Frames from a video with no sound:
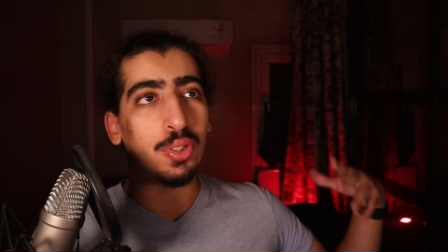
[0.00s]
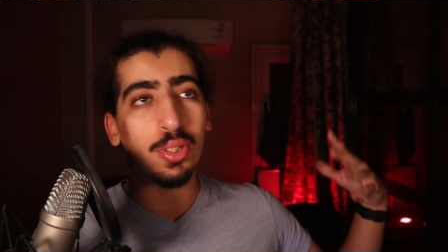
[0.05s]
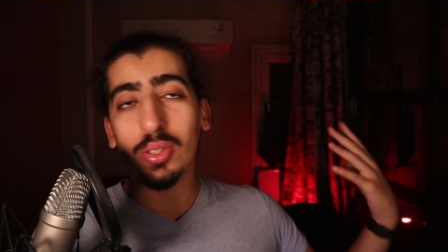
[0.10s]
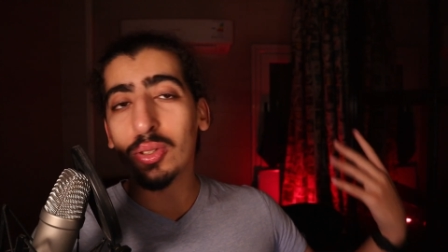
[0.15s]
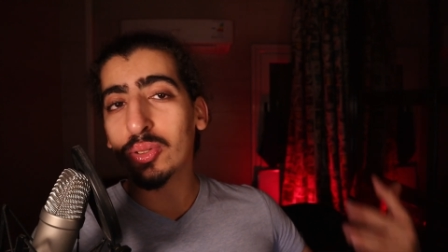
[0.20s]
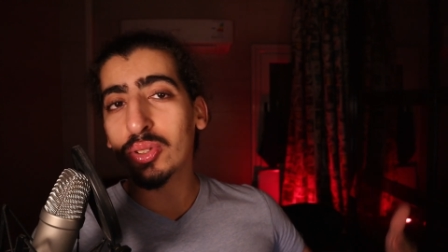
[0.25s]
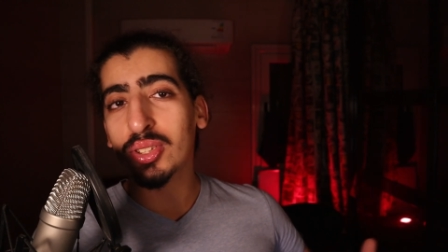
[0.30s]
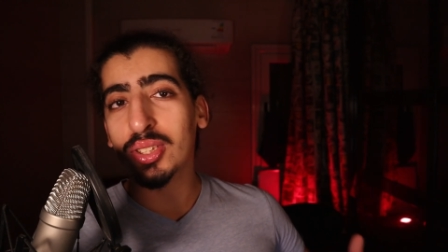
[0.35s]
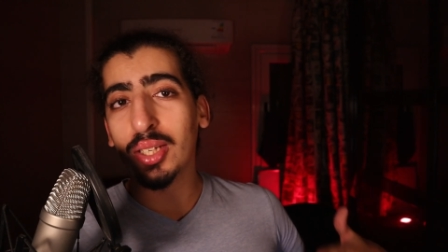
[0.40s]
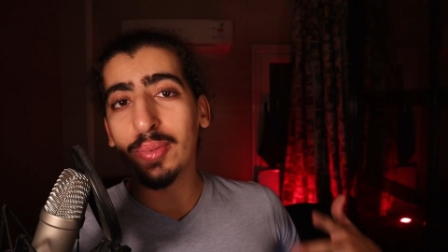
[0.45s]

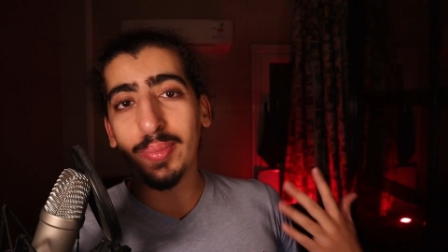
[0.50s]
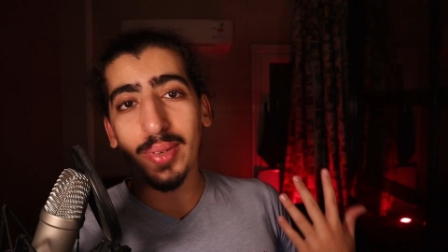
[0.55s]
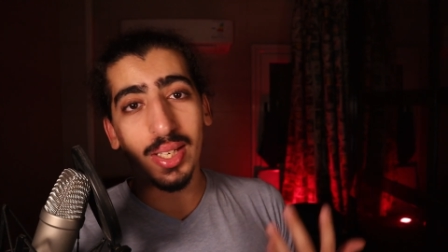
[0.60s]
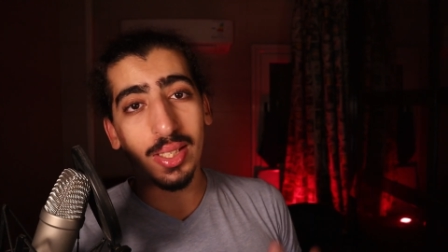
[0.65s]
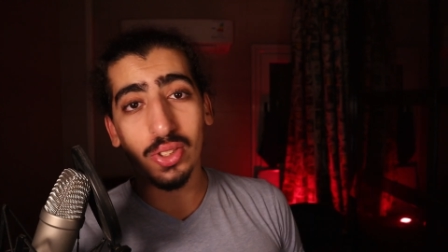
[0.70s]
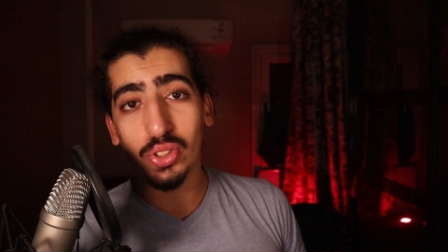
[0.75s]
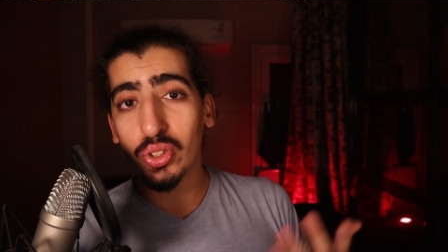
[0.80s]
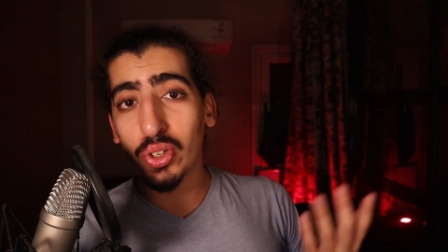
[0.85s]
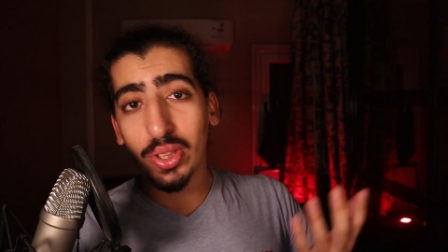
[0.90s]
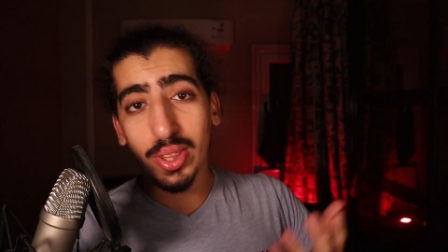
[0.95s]
know some
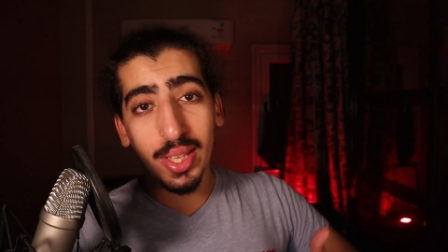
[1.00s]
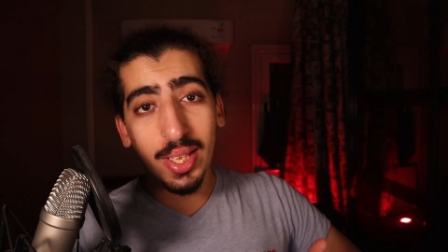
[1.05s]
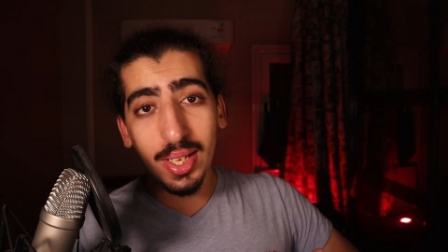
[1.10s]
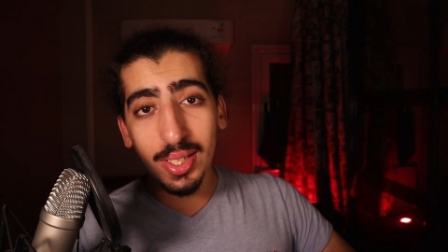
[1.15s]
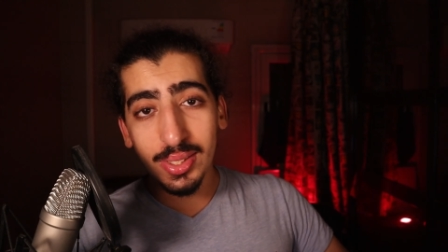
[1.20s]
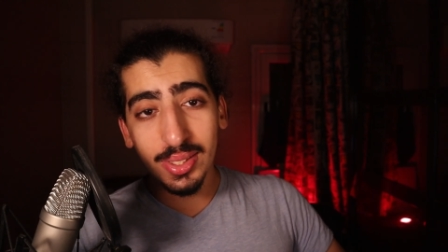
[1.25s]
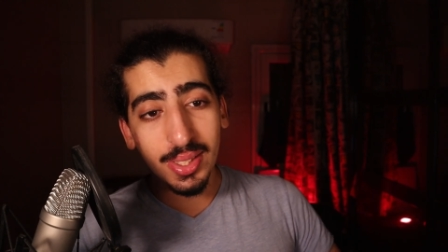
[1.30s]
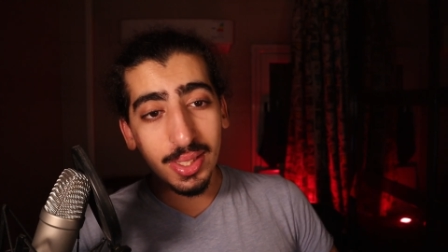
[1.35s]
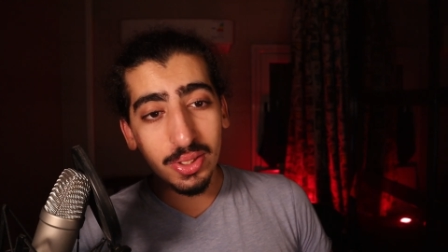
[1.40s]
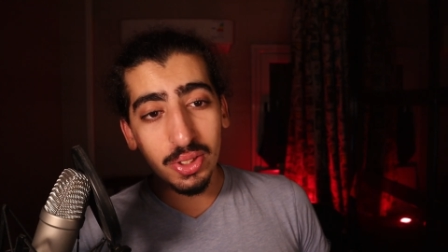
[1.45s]
extra
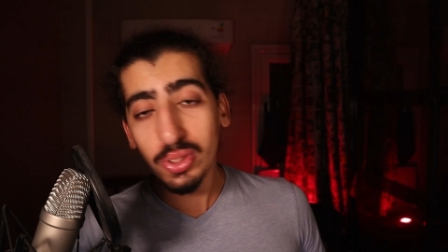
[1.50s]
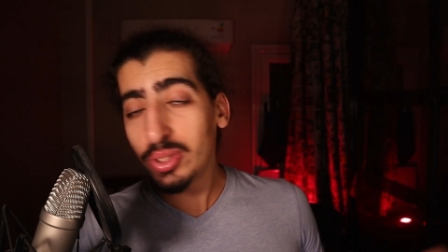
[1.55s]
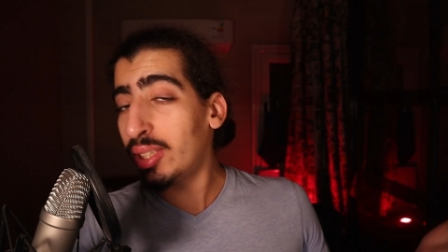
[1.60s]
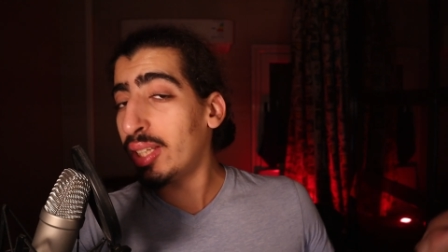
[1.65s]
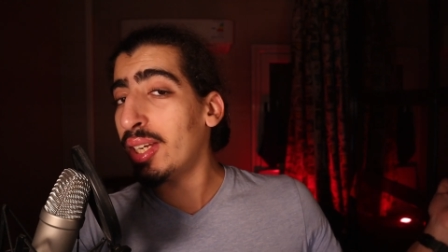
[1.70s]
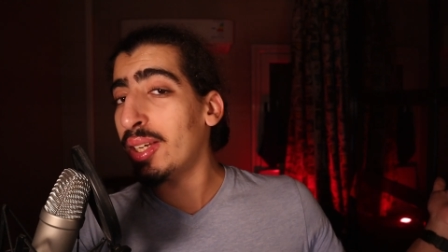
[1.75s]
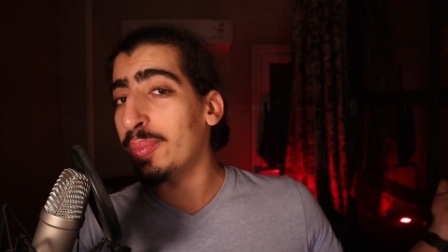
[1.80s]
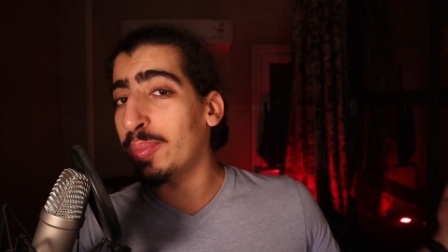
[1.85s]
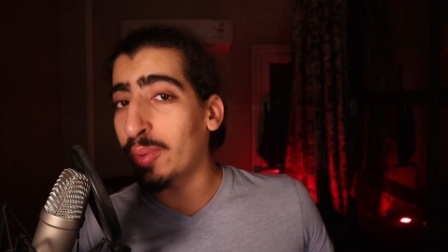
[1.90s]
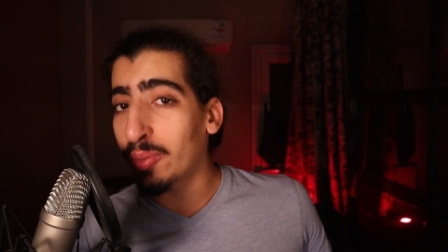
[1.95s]
things that you
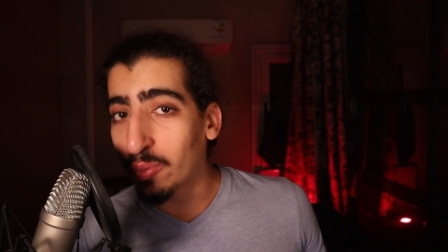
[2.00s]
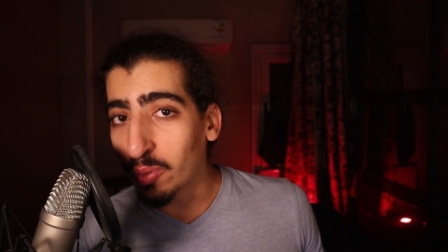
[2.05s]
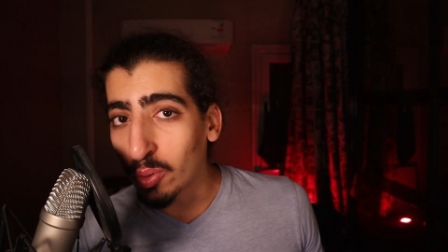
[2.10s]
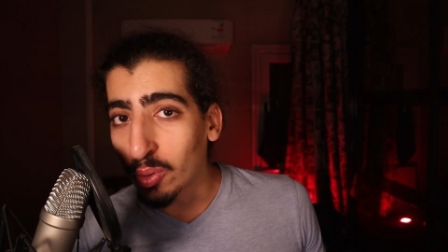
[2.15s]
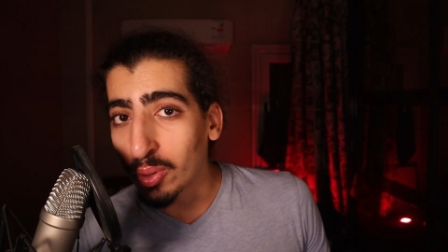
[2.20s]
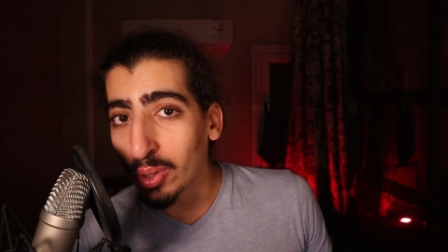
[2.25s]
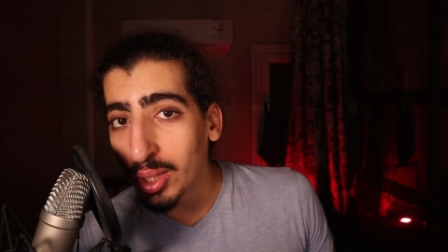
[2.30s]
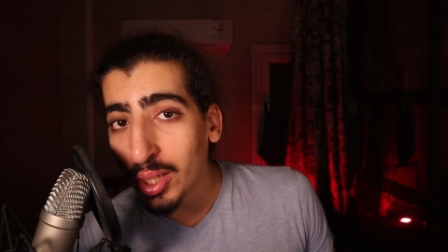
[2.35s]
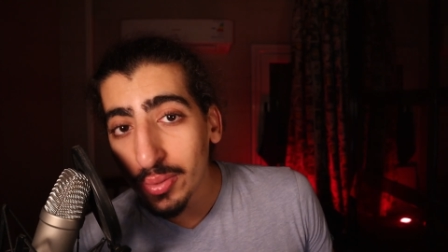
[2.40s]
didn't before.